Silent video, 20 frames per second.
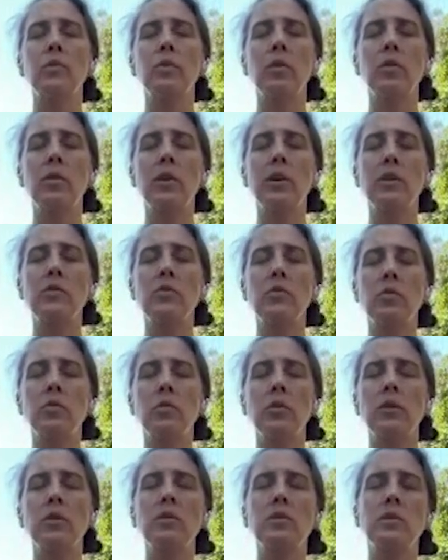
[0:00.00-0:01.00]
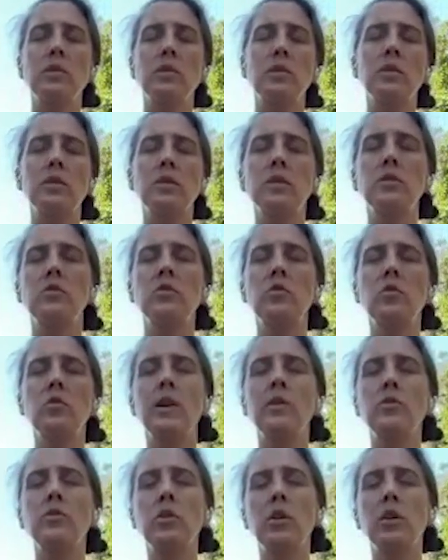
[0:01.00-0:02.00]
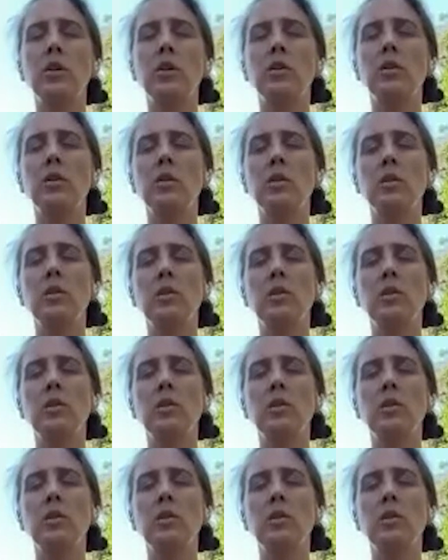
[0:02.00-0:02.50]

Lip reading: going towards the situation,